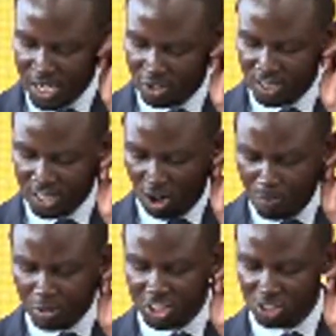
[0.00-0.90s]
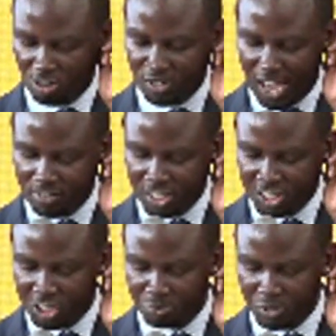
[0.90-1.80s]
Now, the opposite of
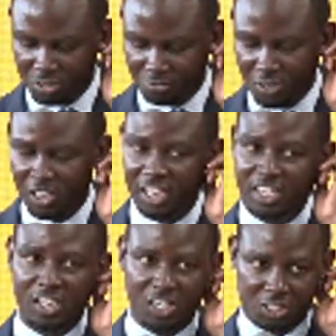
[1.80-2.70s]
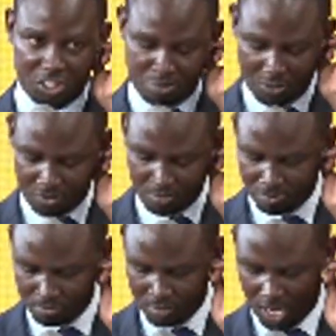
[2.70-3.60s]
love leadership is fear-led
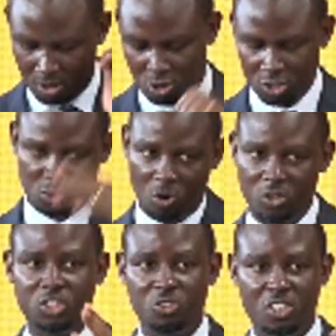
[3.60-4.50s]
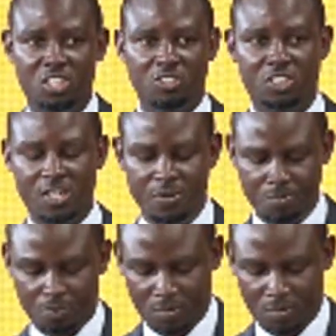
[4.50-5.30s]
leadership. I'll go into details here.